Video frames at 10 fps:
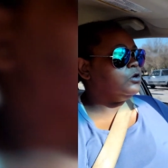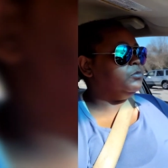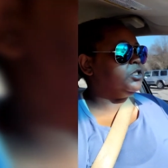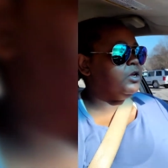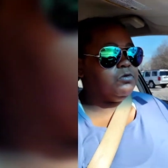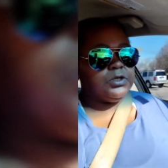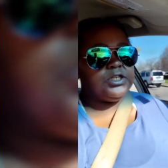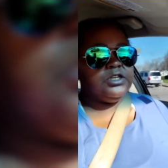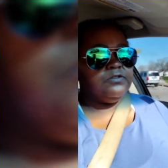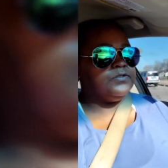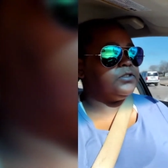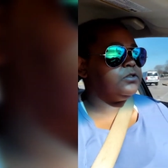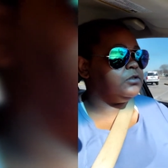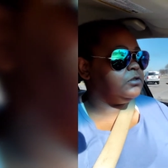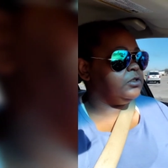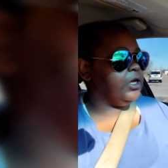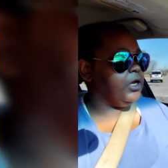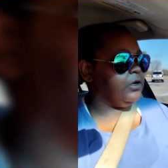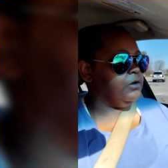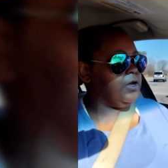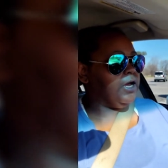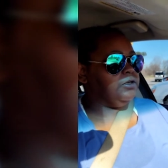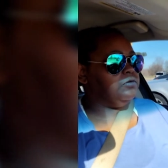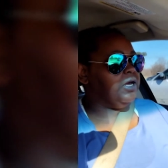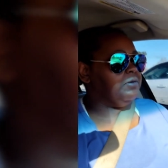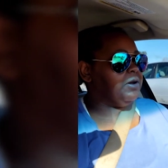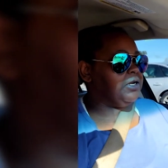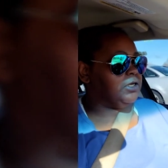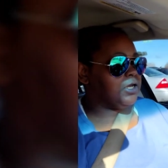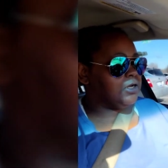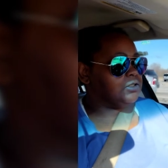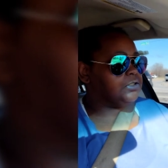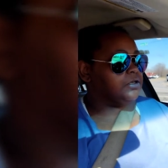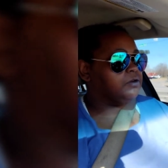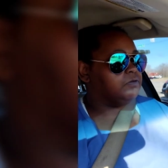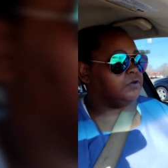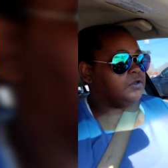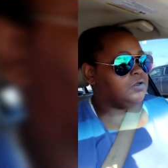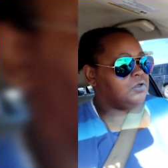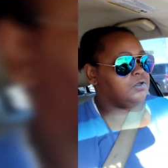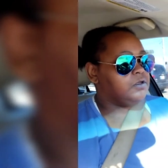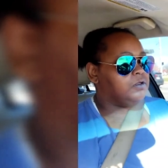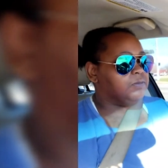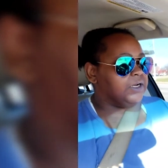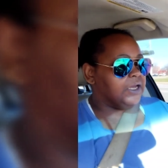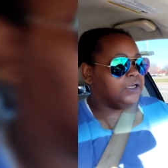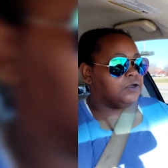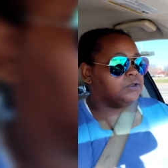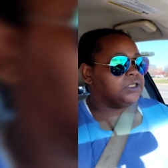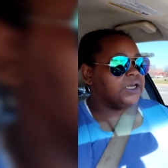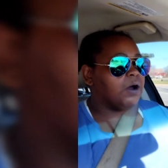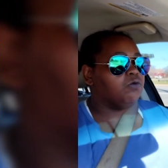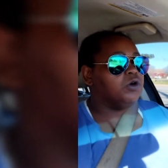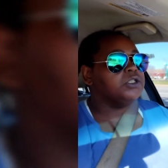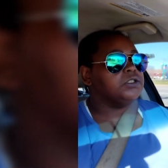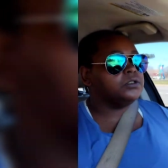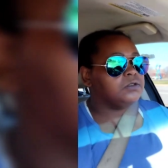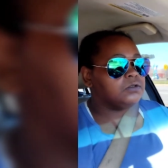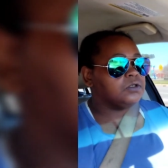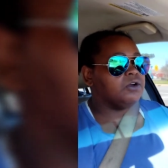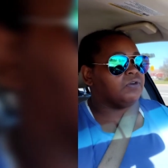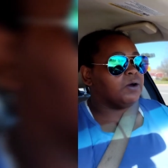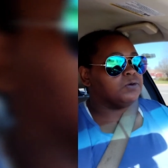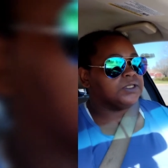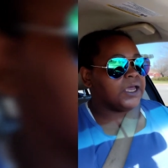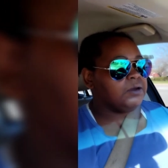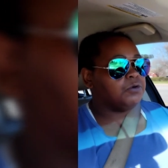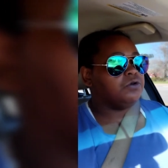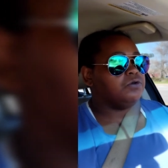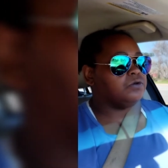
but they were gifts, y'all. I do not buy that kind of stuff. But I ain't gonna say I wouldn't if I was able